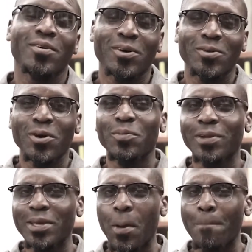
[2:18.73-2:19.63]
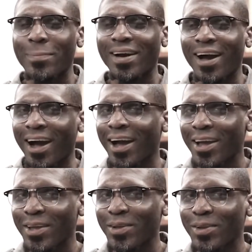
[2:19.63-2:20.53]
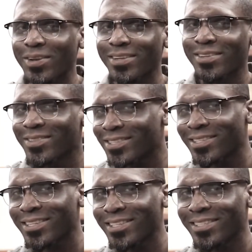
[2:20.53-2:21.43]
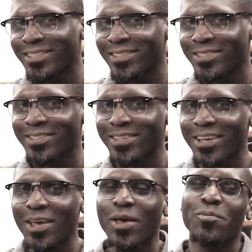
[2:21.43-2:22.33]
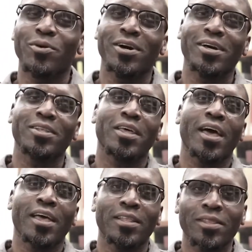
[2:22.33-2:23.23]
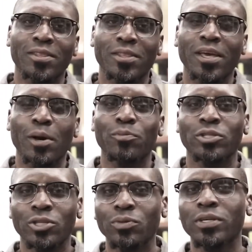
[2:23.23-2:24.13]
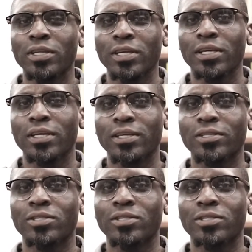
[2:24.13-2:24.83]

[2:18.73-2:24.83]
Well, normally I'm behind the scenes, but the opportunity